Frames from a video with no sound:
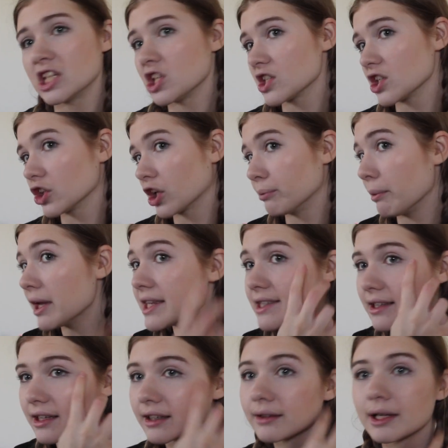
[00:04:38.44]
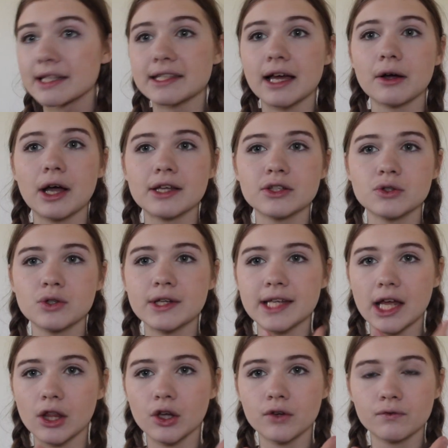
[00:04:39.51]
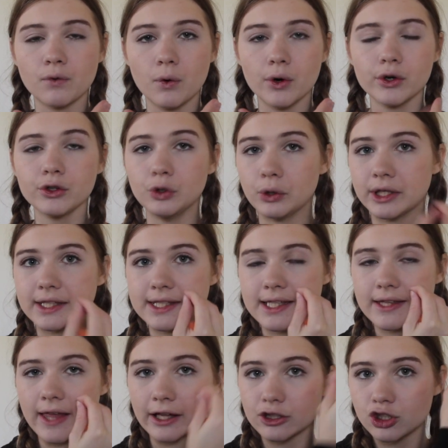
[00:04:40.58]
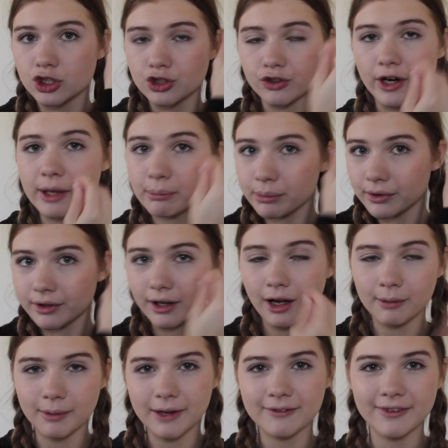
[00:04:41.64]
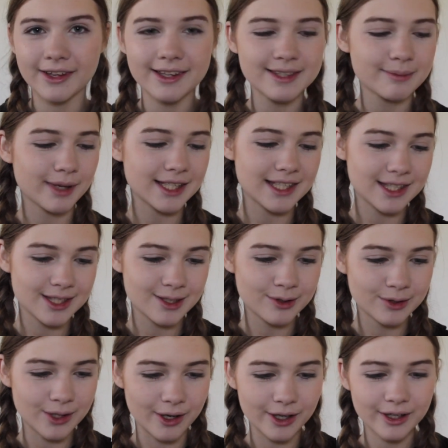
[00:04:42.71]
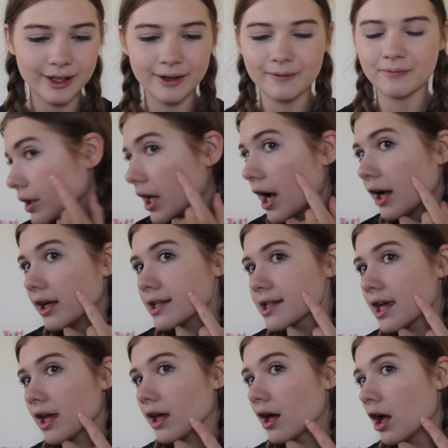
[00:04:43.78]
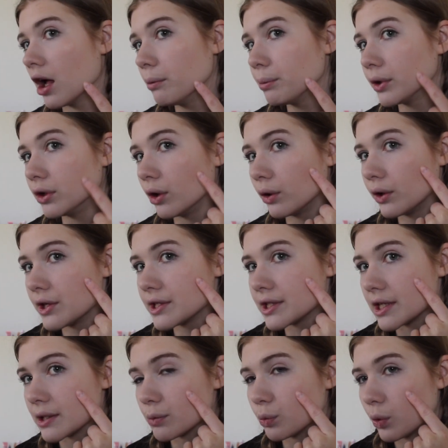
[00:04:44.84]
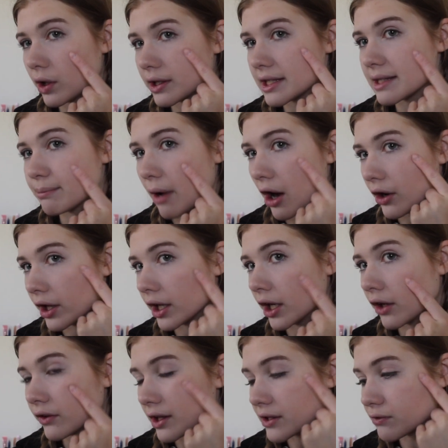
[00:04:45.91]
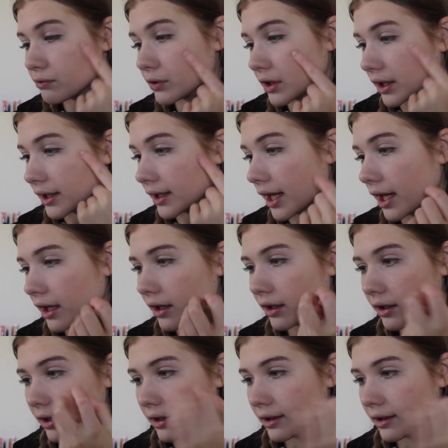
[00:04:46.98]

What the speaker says: it doesn't look amazing because as soon as I look forward you can see that stripe on my face because it's too dark, but yeah, I just can't help but notice this one spot right here that's really like